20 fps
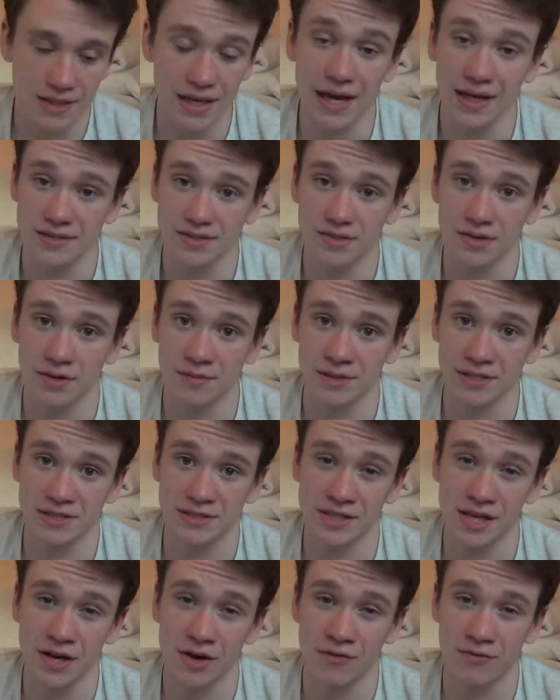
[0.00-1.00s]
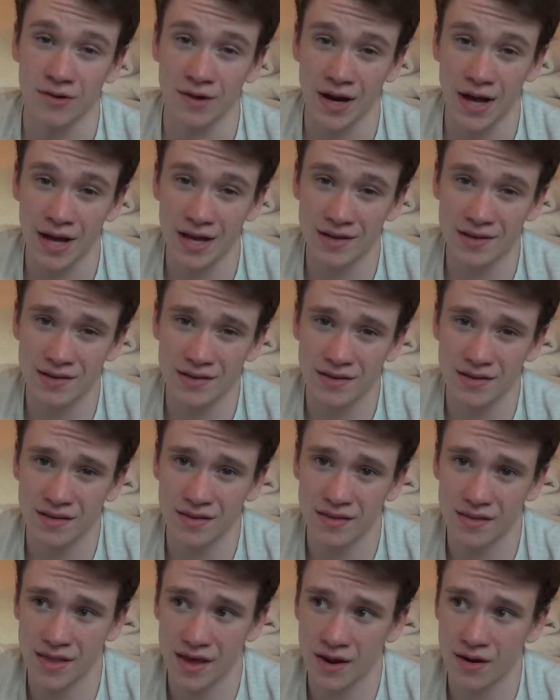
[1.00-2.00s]
Yeah, so I'm gonna stay overnight
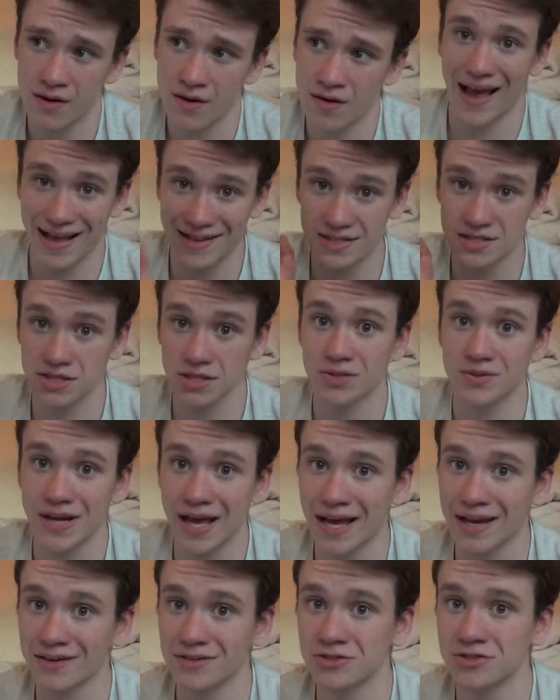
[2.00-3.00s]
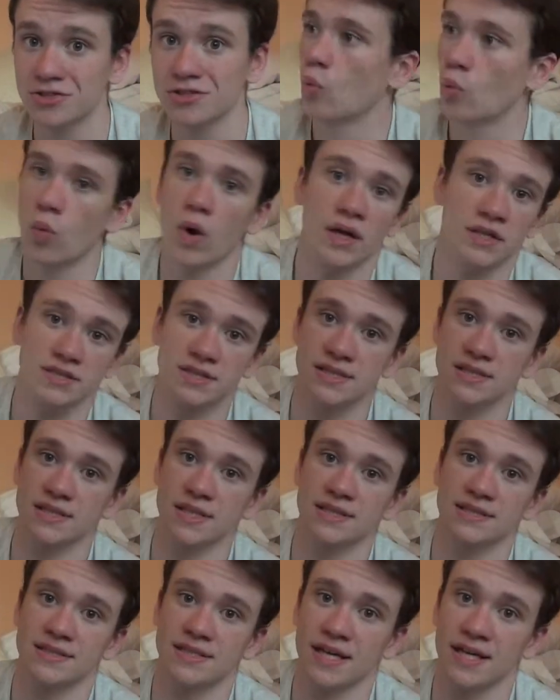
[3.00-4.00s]
there at Stonehenge, watch the
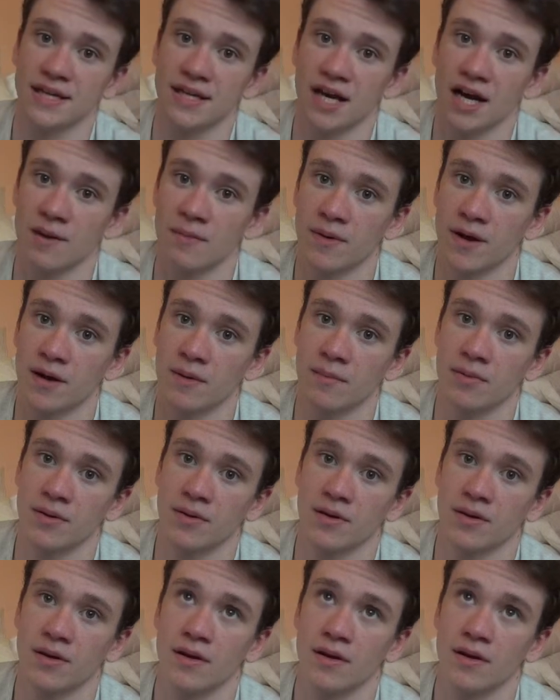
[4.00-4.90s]
sunset come up.